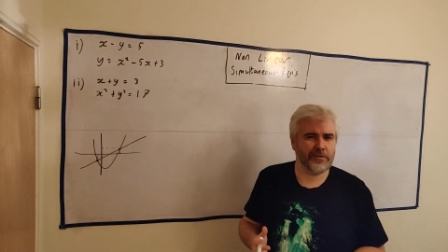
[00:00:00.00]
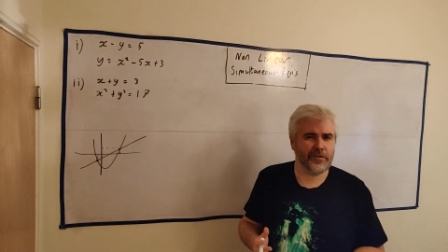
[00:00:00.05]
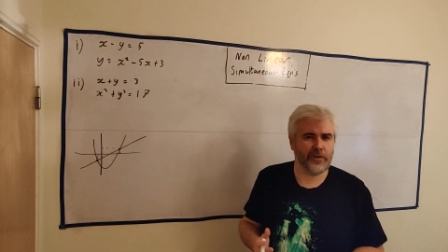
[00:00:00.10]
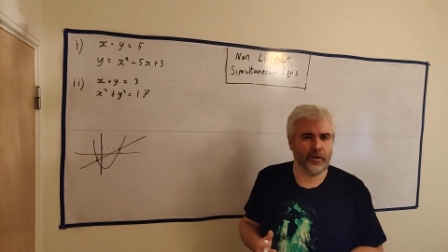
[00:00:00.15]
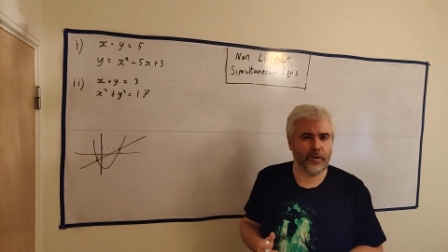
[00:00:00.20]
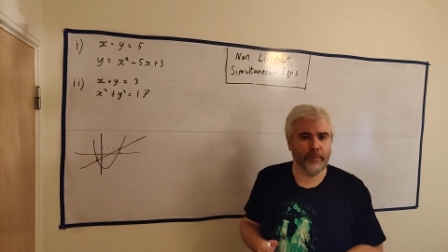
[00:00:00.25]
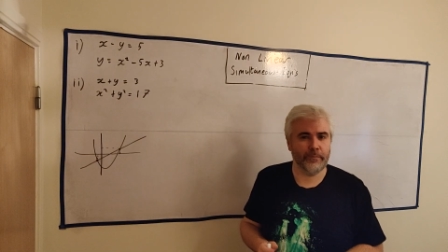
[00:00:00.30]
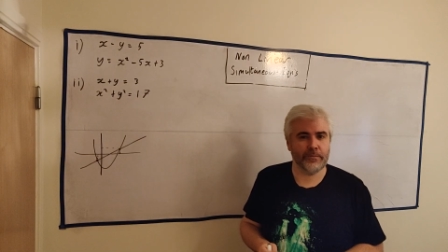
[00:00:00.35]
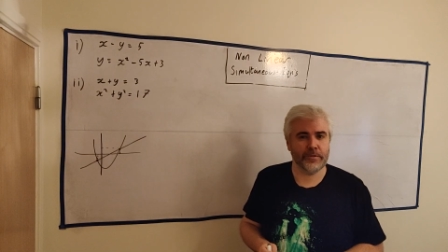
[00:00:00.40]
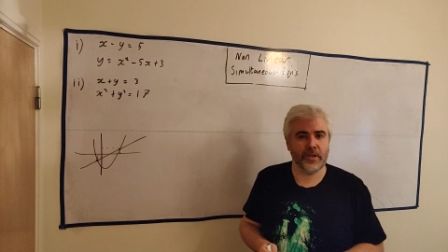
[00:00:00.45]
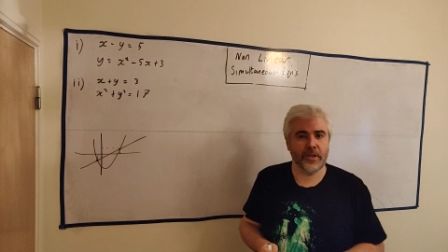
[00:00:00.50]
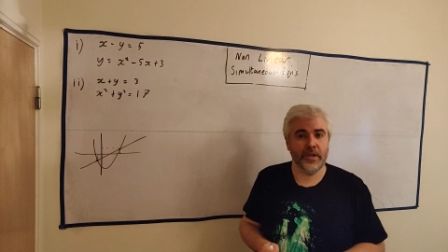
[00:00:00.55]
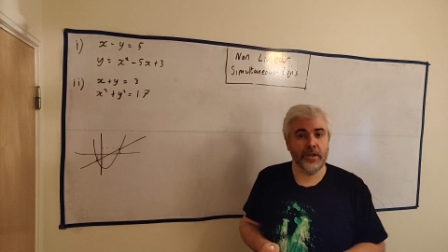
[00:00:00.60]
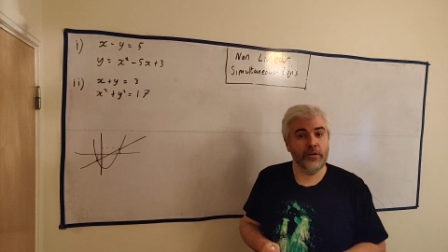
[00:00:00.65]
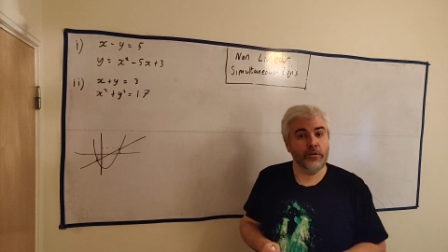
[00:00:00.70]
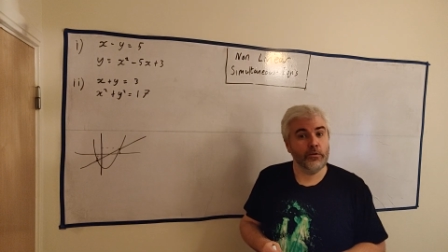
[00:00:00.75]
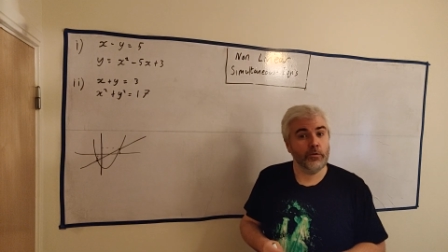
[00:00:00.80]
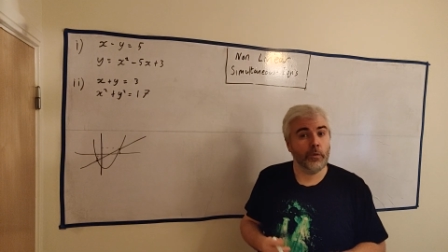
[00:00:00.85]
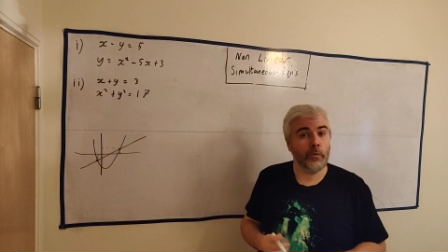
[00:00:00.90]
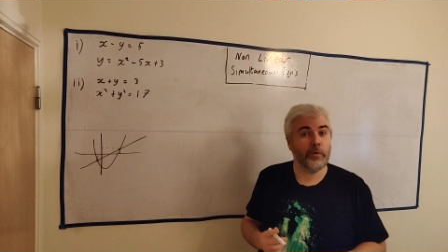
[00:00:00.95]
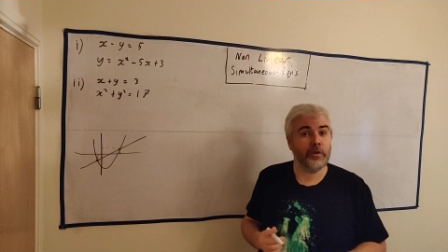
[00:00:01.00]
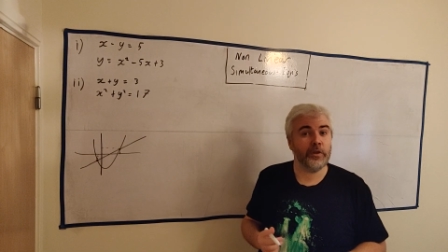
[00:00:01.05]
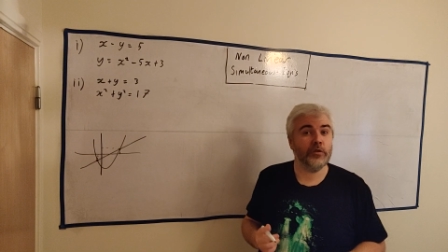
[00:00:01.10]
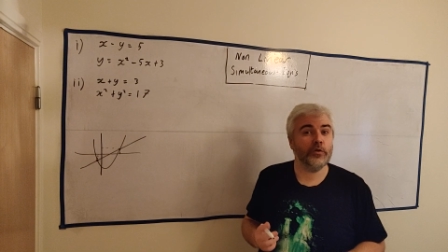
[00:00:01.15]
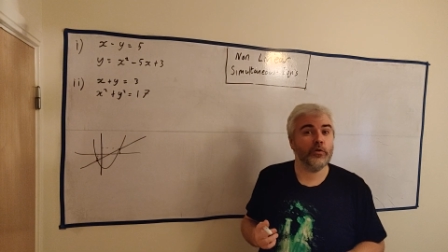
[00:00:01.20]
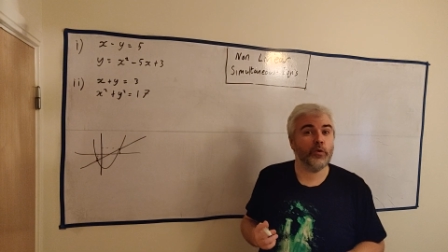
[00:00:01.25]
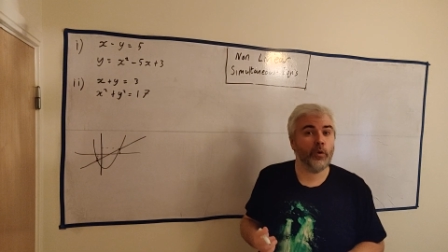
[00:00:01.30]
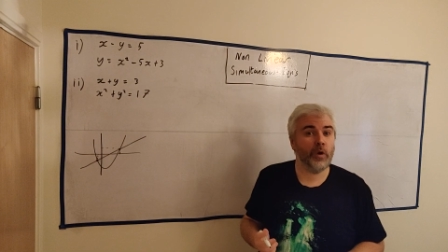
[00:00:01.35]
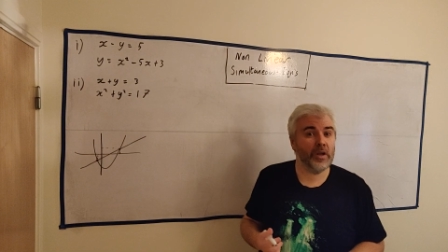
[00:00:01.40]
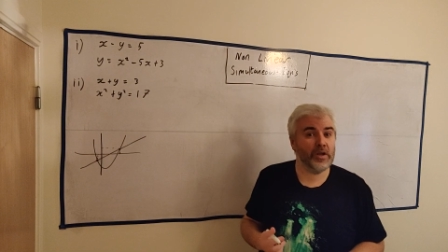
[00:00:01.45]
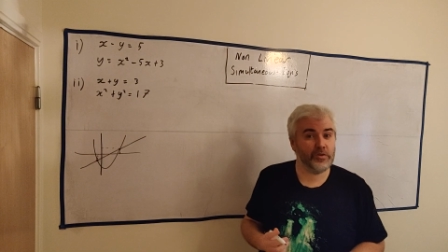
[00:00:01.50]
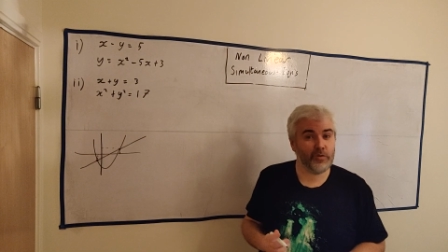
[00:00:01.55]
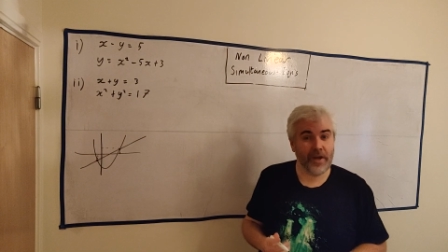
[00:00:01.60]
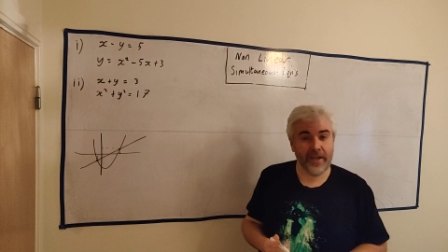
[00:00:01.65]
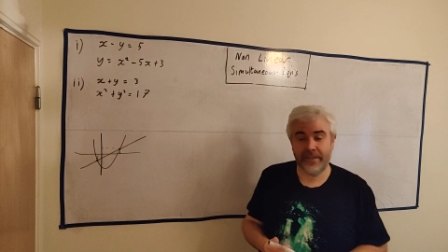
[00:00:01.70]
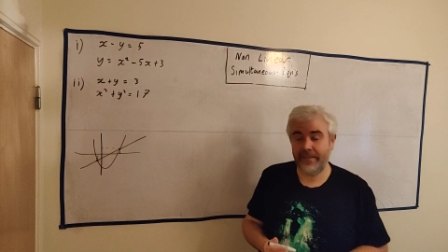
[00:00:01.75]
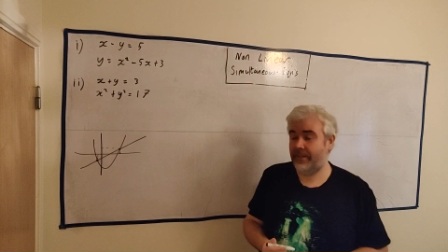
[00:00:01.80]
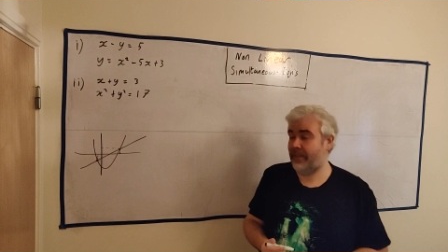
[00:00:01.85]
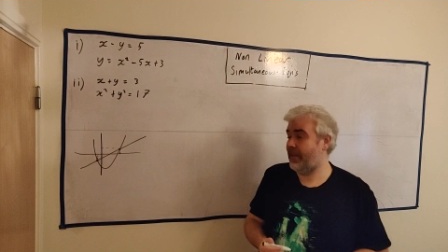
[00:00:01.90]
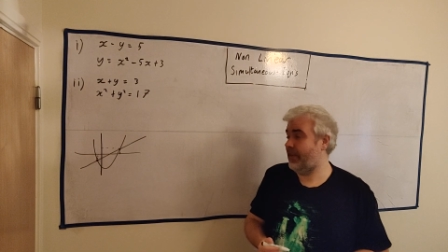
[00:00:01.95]
terms when we do
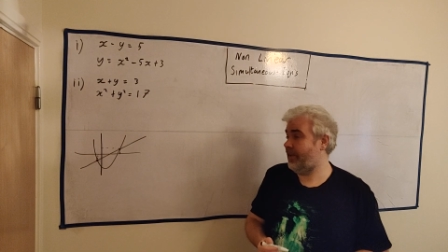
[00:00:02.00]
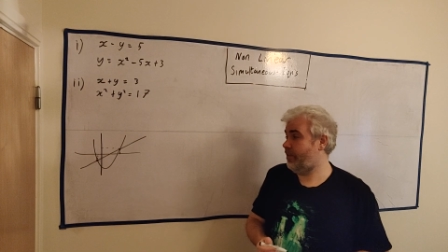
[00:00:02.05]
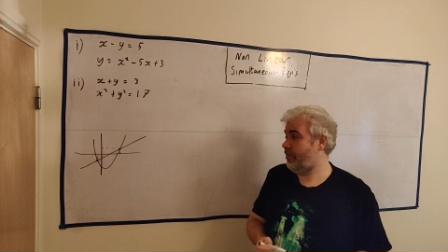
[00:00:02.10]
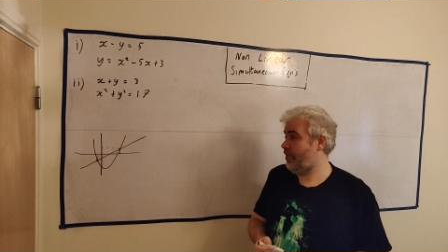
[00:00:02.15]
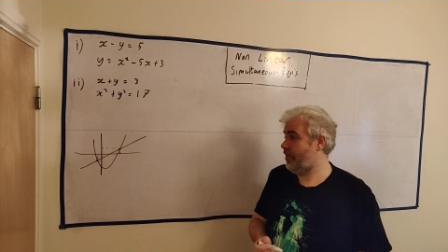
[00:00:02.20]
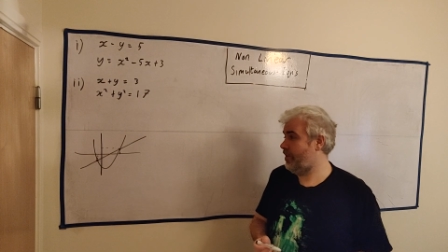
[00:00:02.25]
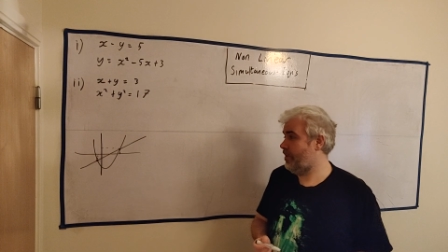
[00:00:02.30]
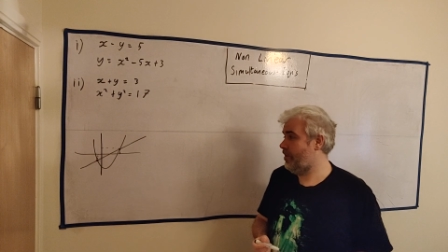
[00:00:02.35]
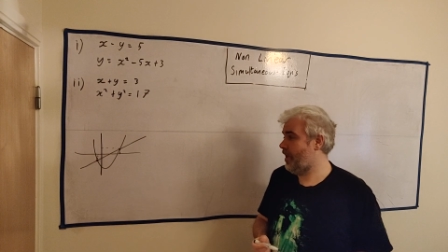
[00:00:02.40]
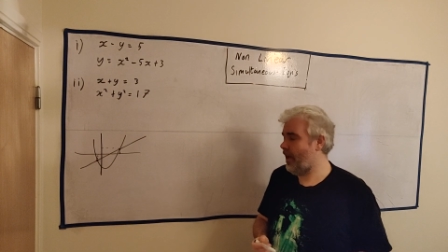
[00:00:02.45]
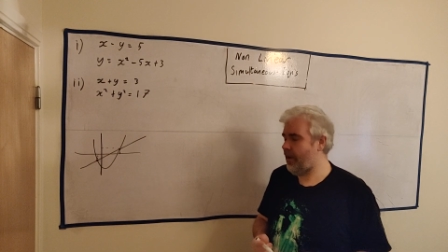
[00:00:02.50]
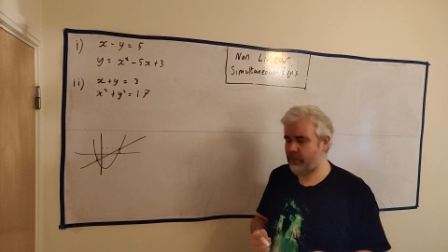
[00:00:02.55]
coordinate